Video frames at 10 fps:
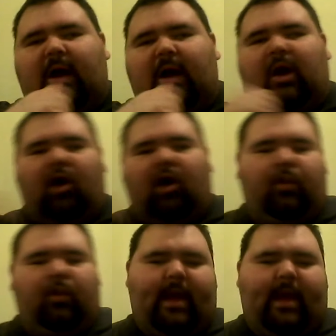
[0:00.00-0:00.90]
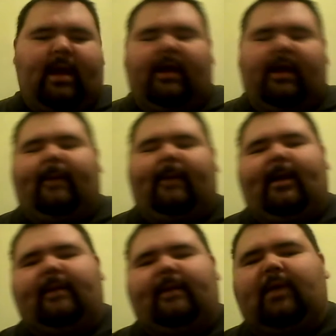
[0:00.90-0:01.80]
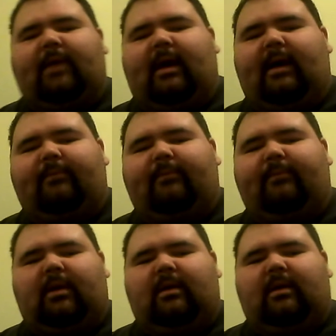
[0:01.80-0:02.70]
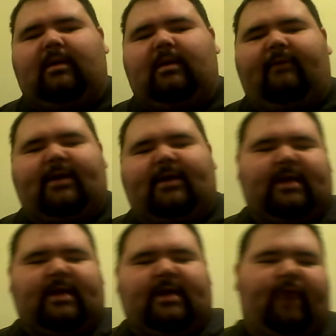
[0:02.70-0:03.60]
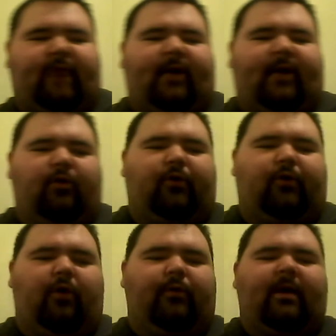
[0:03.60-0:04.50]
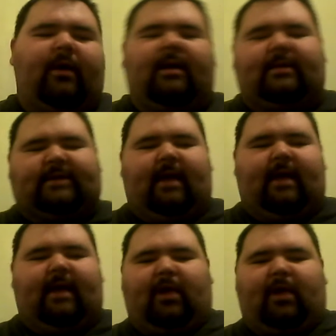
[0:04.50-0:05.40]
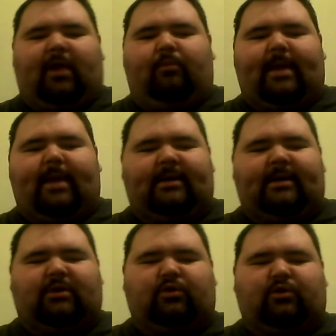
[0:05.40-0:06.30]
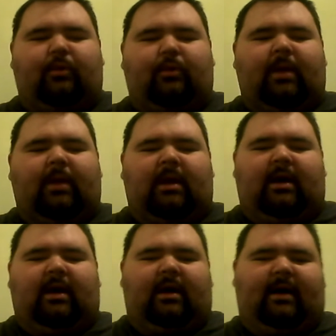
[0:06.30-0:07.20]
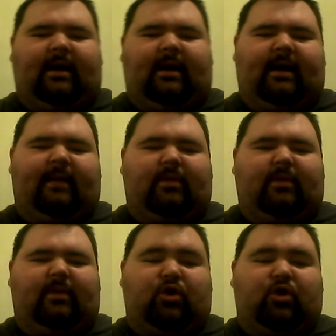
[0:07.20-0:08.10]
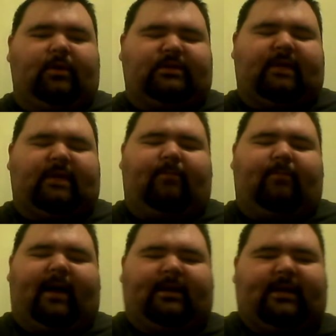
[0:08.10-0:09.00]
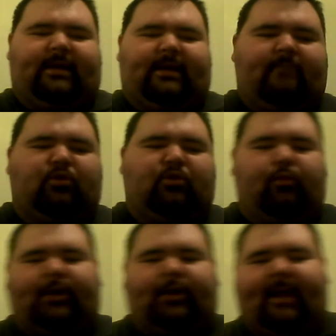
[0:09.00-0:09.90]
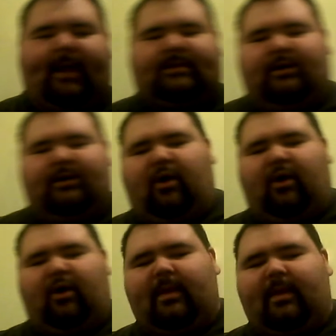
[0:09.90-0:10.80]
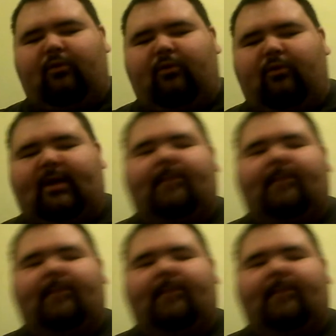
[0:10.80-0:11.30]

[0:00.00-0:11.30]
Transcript: along the way, and then they eventually track her down. This guy, Michael Biehn, is also a human sent back in time to protect Sarah Connor in the movie.